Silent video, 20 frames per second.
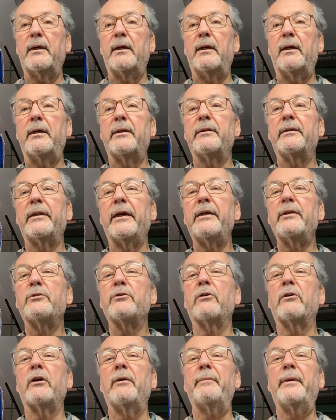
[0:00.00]
and they
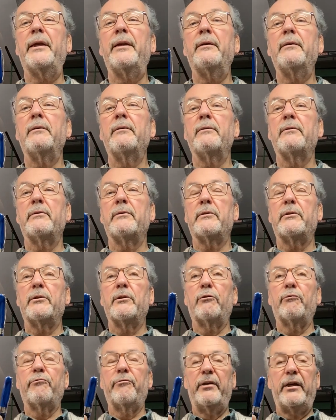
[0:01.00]
took him in to
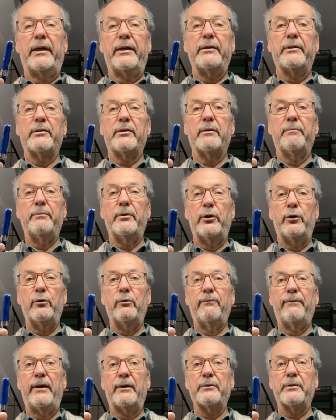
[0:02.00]
create some
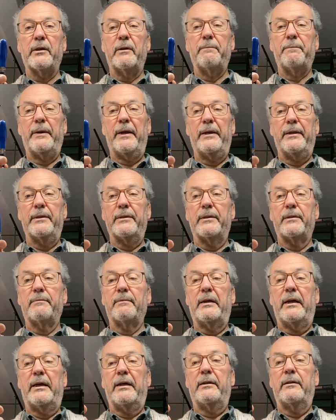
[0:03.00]
new fountain pens
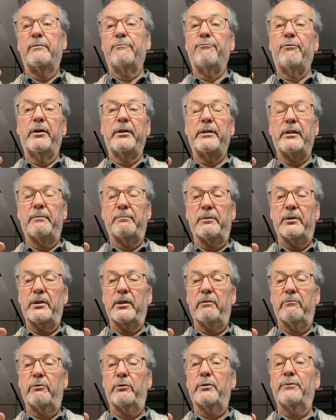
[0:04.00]
and writing
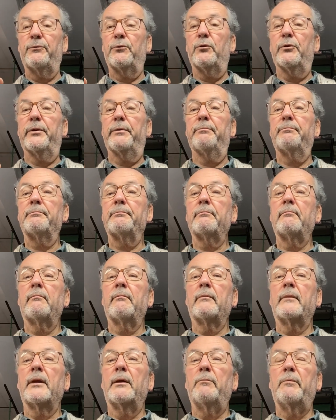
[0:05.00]
materials for them,
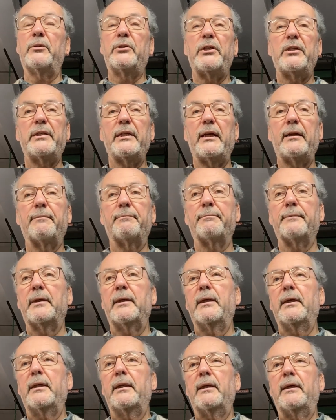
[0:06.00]
which he's done.
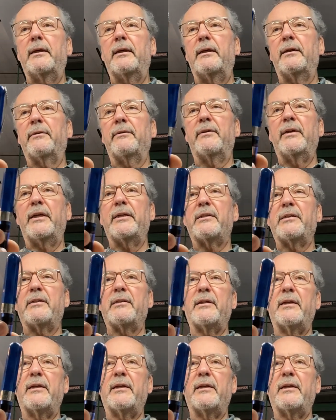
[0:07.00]
And this